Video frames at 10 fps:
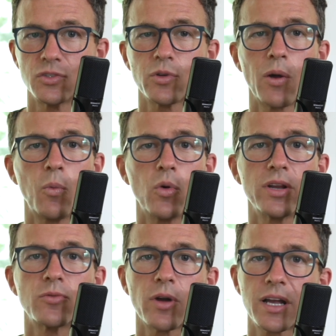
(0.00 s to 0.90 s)
so I
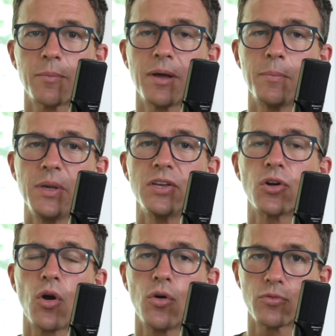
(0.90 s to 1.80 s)
wouldn't recommend being
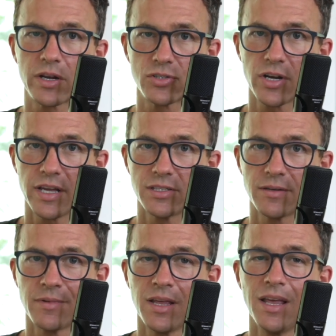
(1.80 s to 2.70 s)
your own registered agent